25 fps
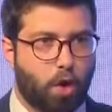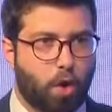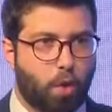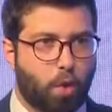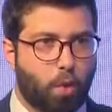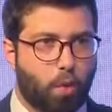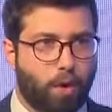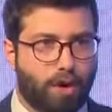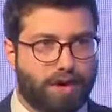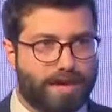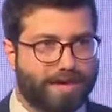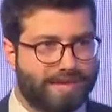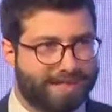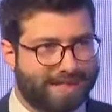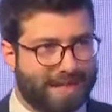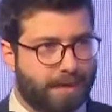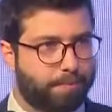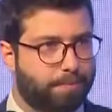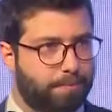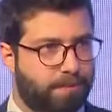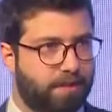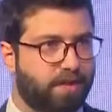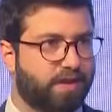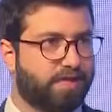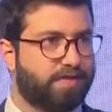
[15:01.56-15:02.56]
One
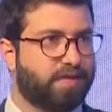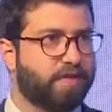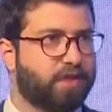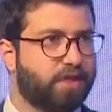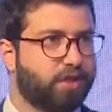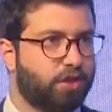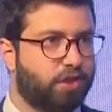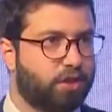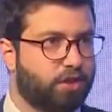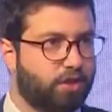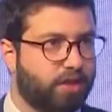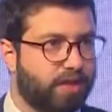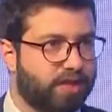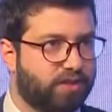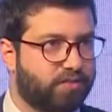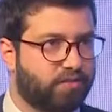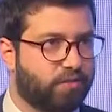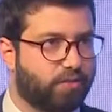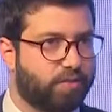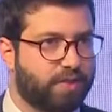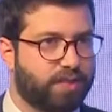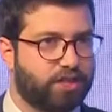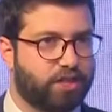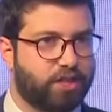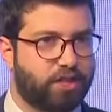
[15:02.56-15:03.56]
example of digital
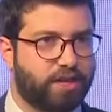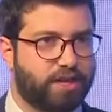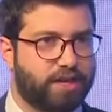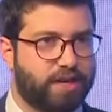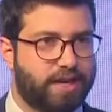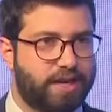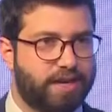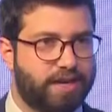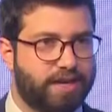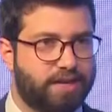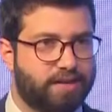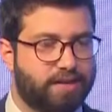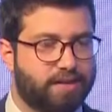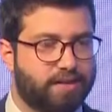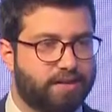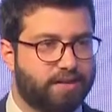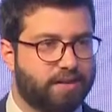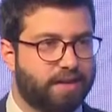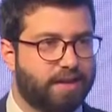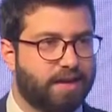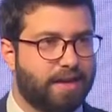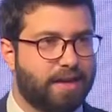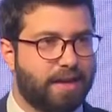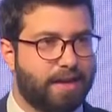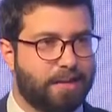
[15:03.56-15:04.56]
transformation is
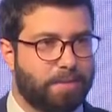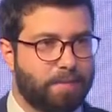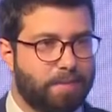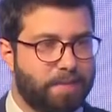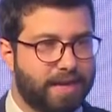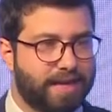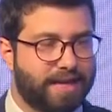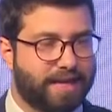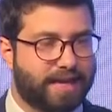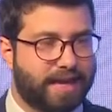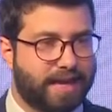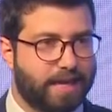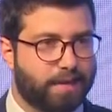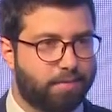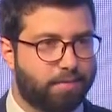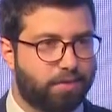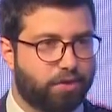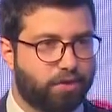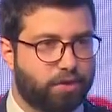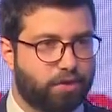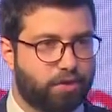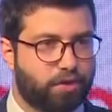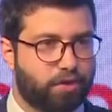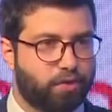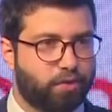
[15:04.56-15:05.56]
being
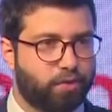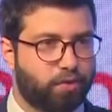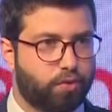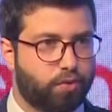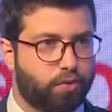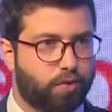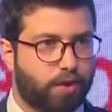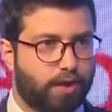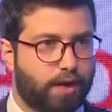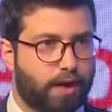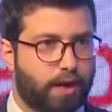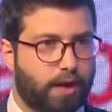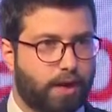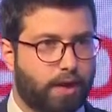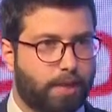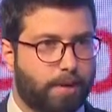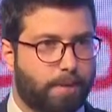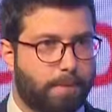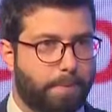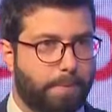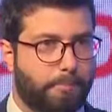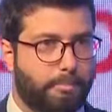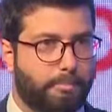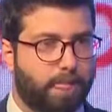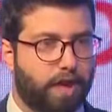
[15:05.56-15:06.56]
able to
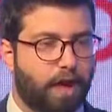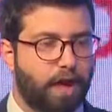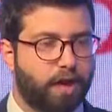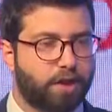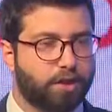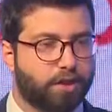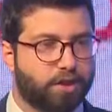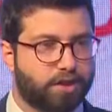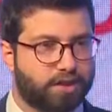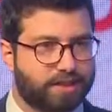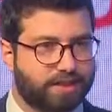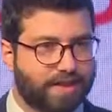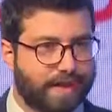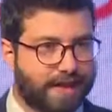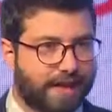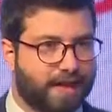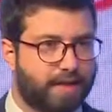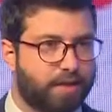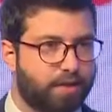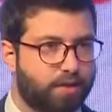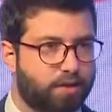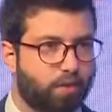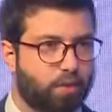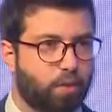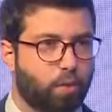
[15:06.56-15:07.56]

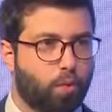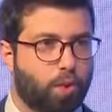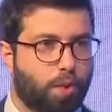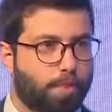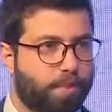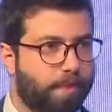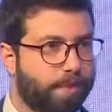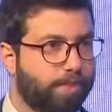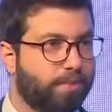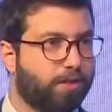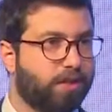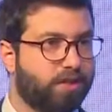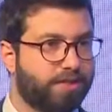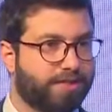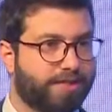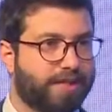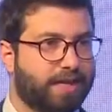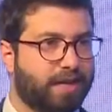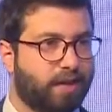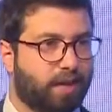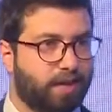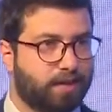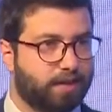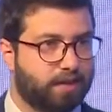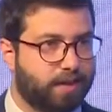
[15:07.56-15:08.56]
understand what people are
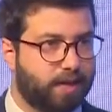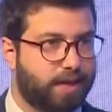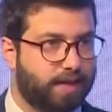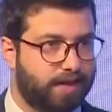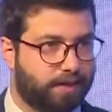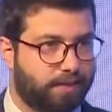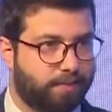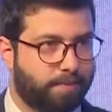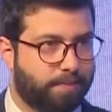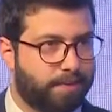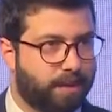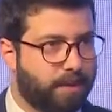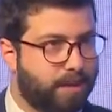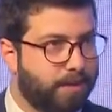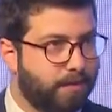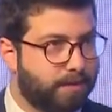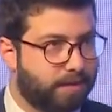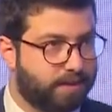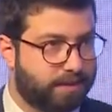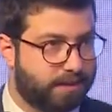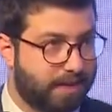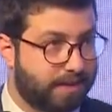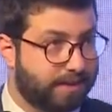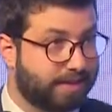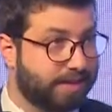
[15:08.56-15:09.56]
saying online.
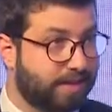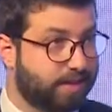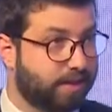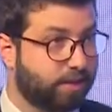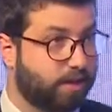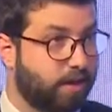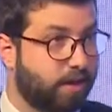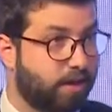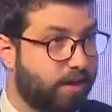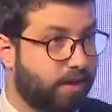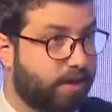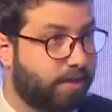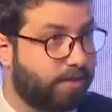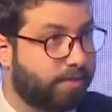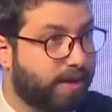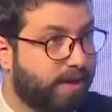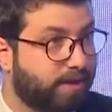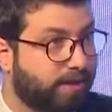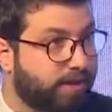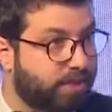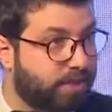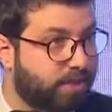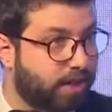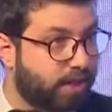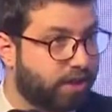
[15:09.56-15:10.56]
Because as I started my
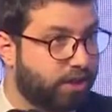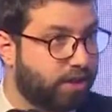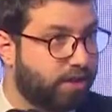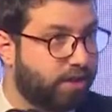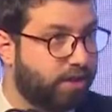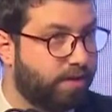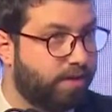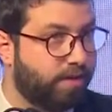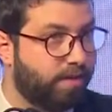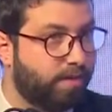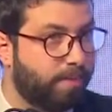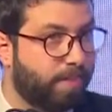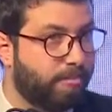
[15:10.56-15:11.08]
discussion,